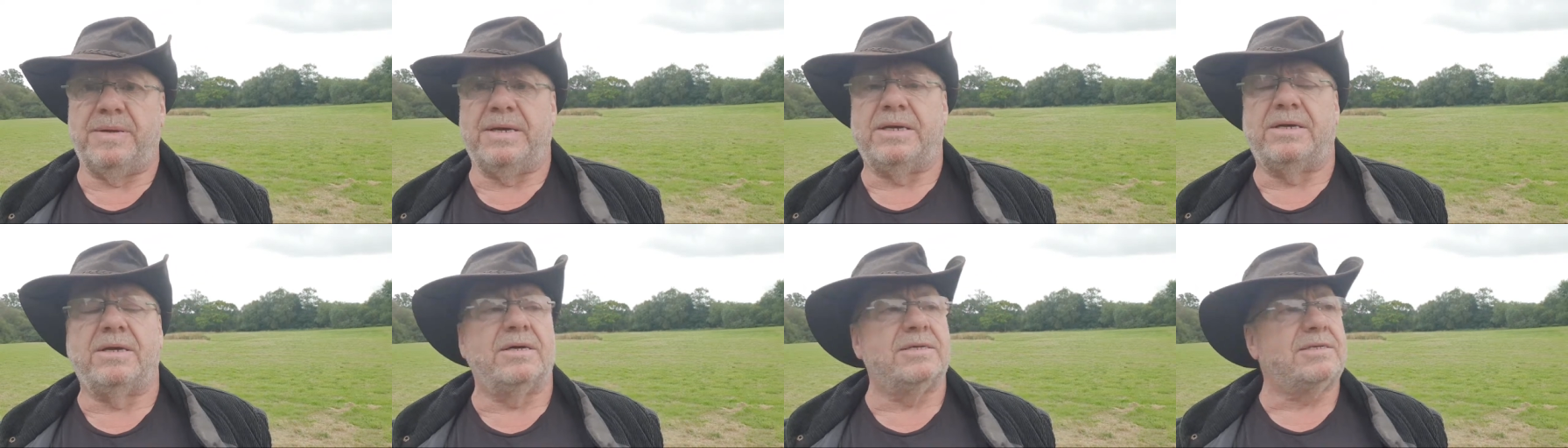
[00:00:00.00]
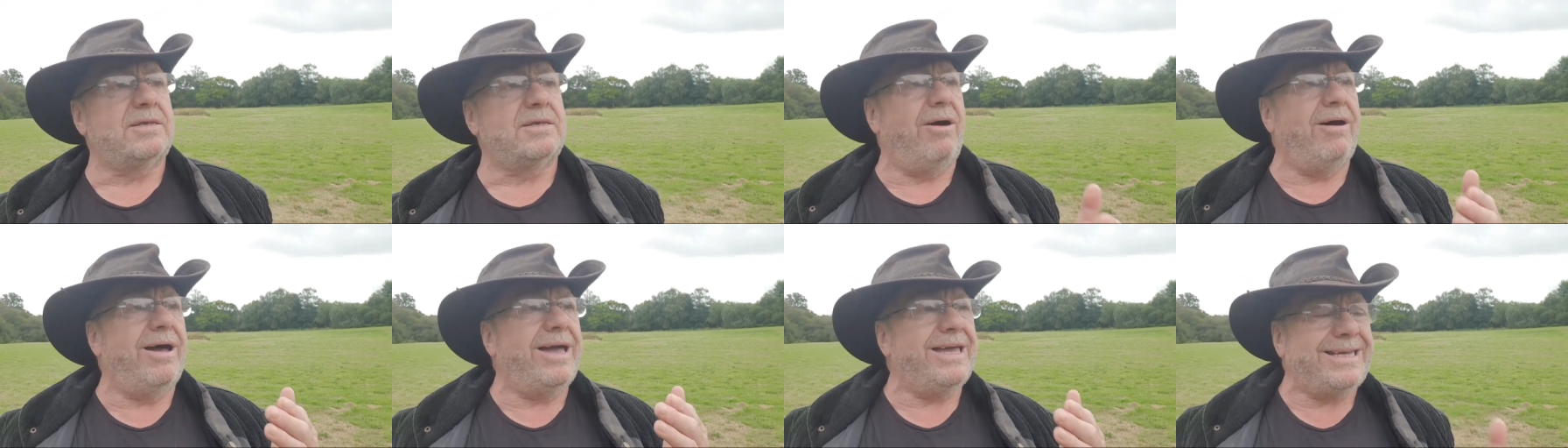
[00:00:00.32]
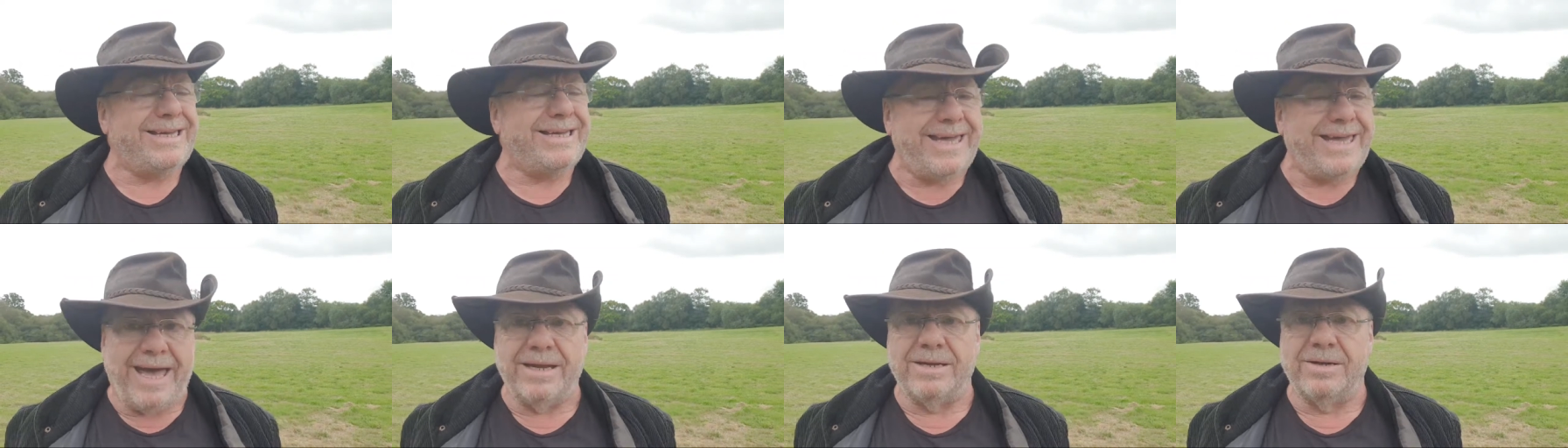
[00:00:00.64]
because I
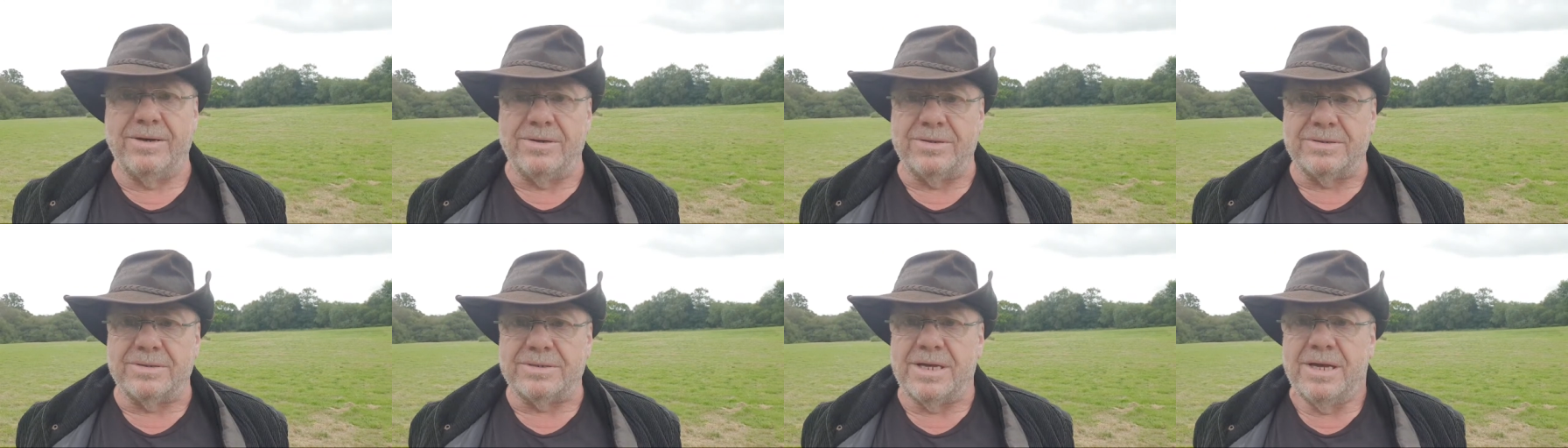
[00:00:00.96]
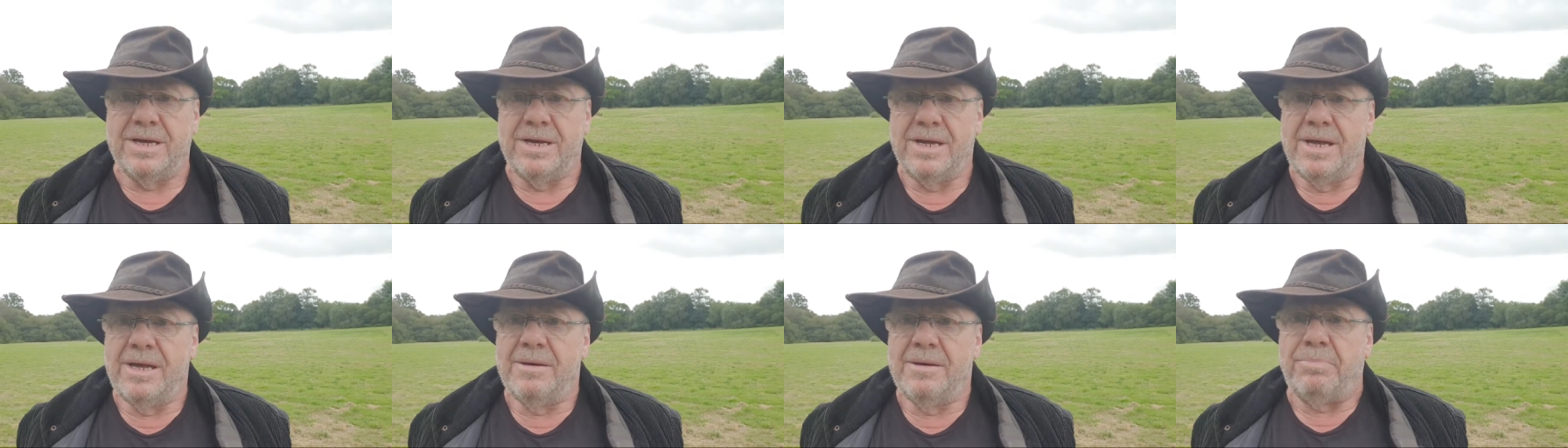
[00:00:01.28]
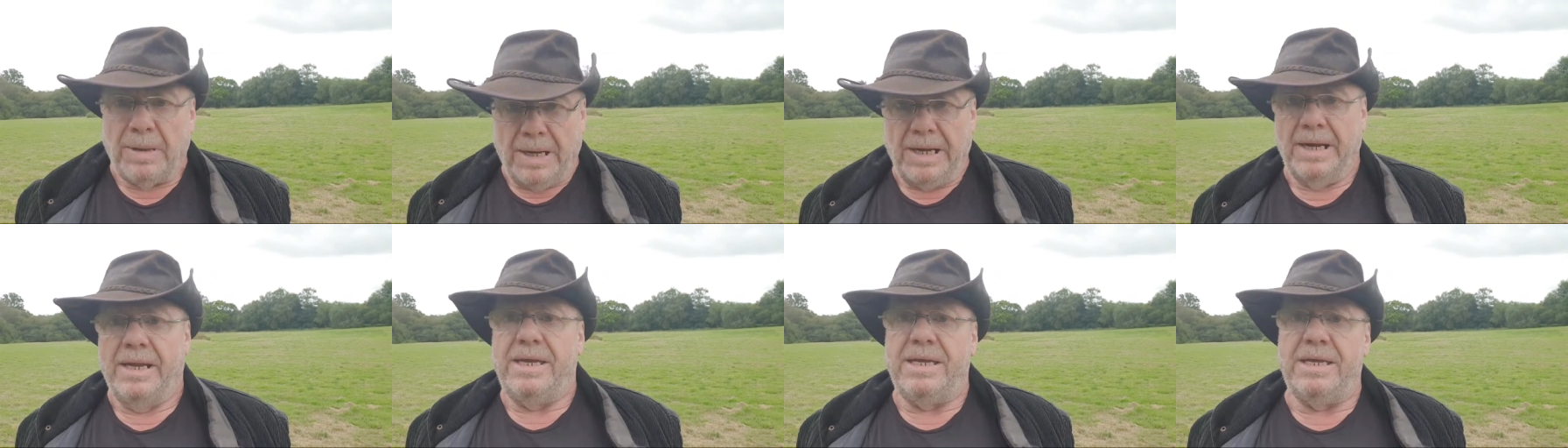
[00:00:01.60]
cannot
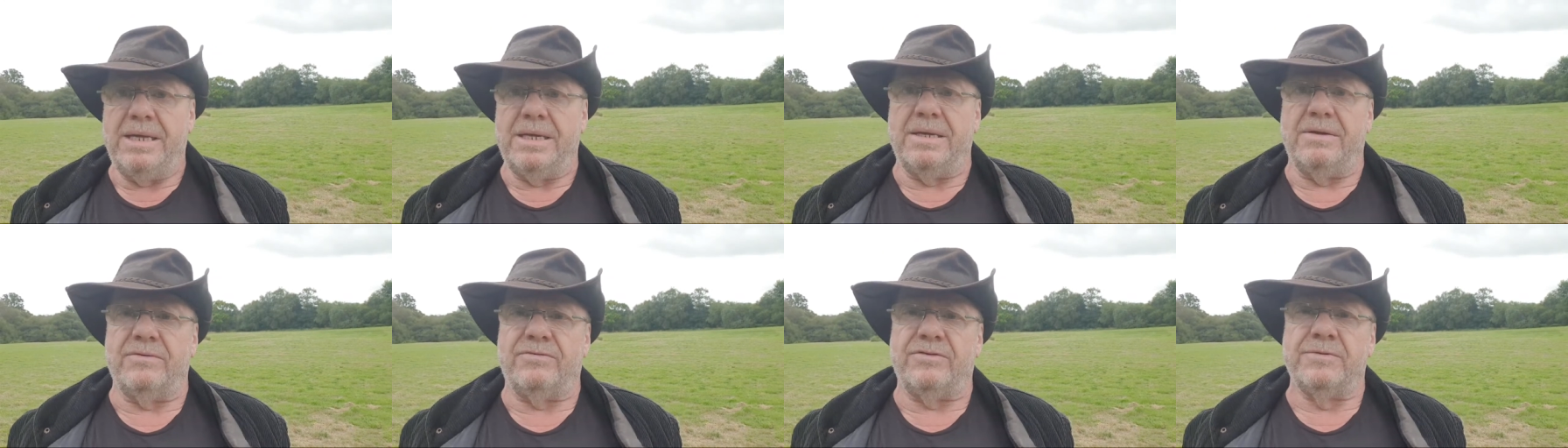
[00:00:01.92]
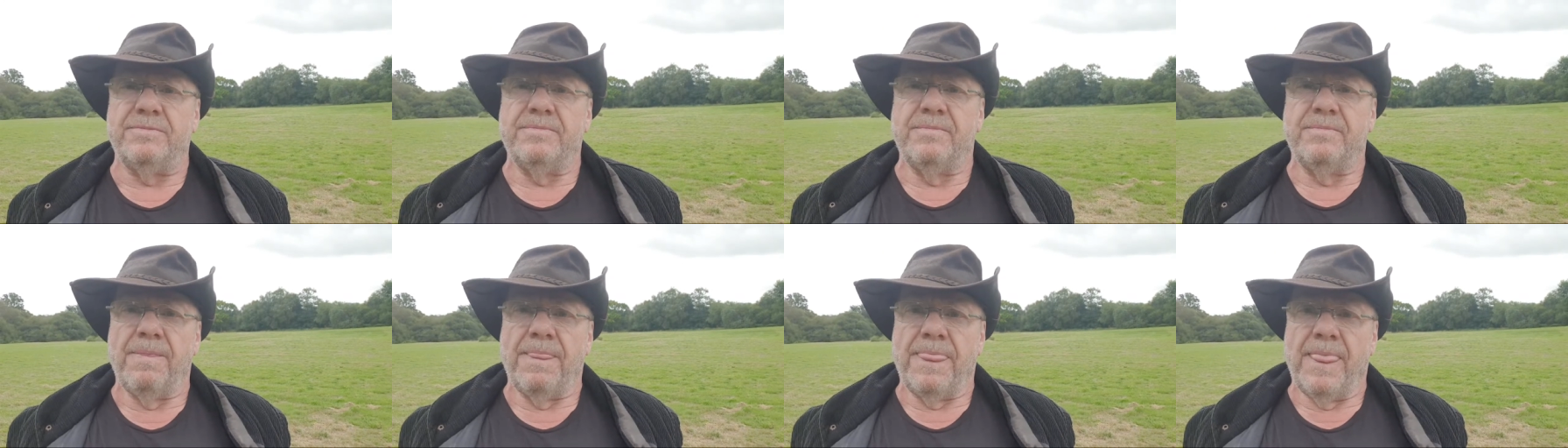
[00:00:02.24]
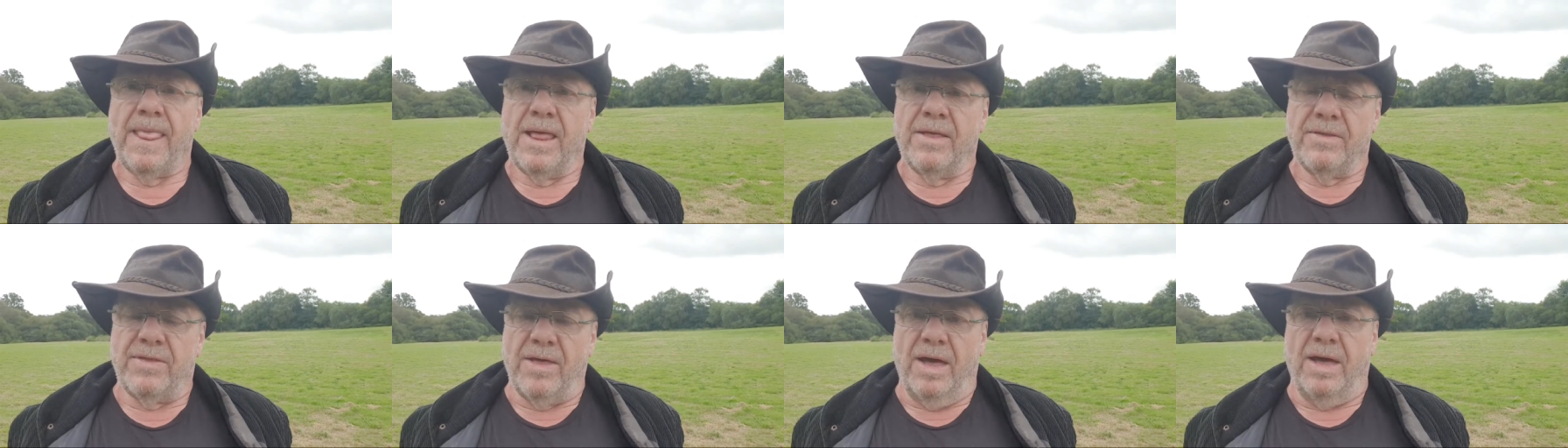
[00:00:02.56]
believe
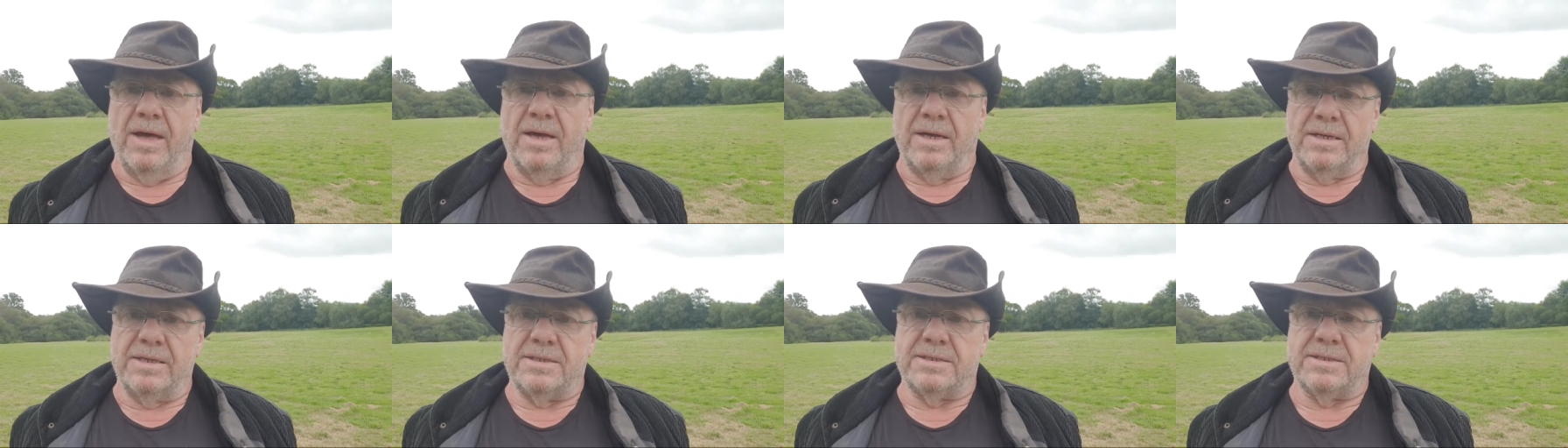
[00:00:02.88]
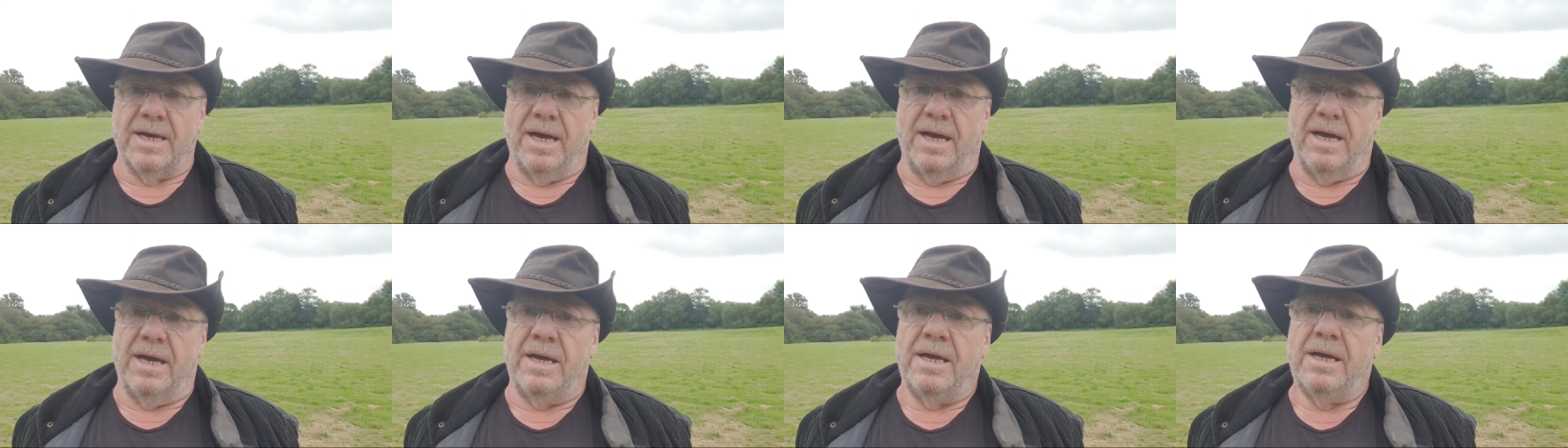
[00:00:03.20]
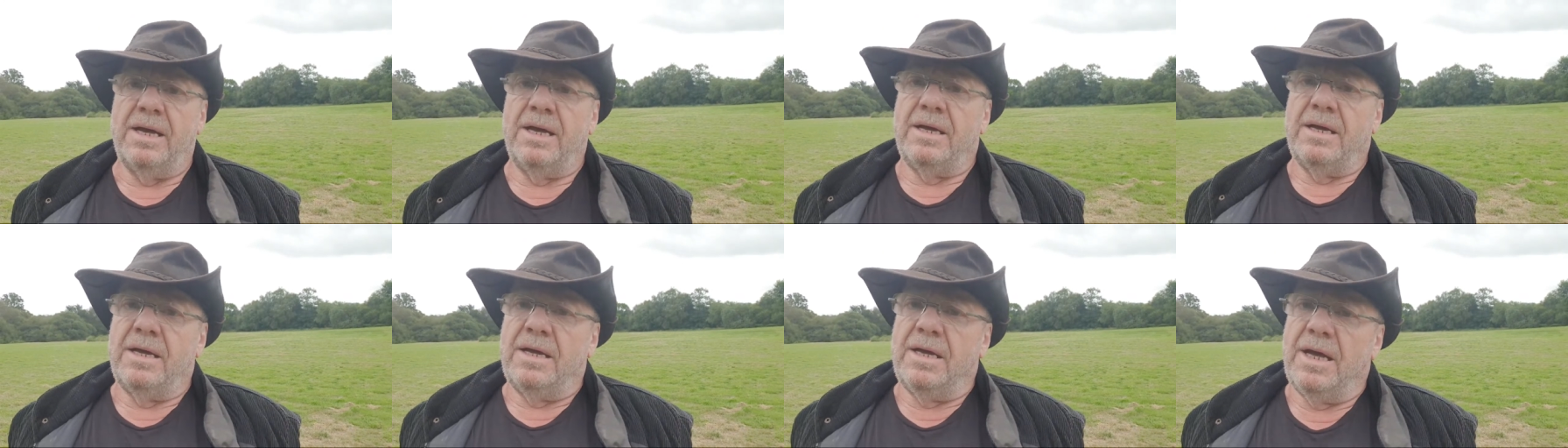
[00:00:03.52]

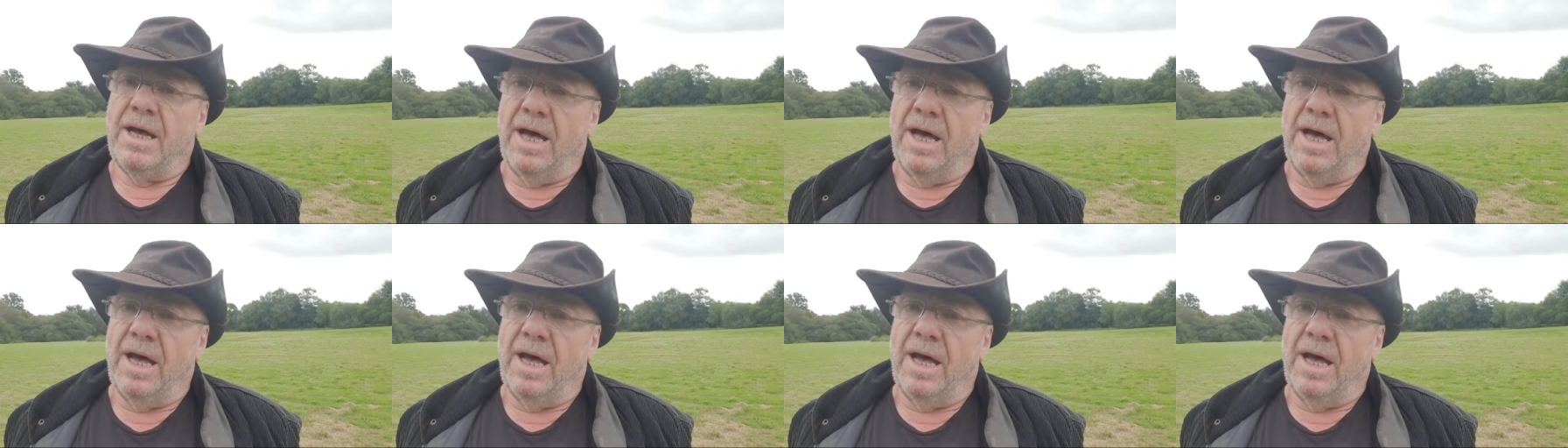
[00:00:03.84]
that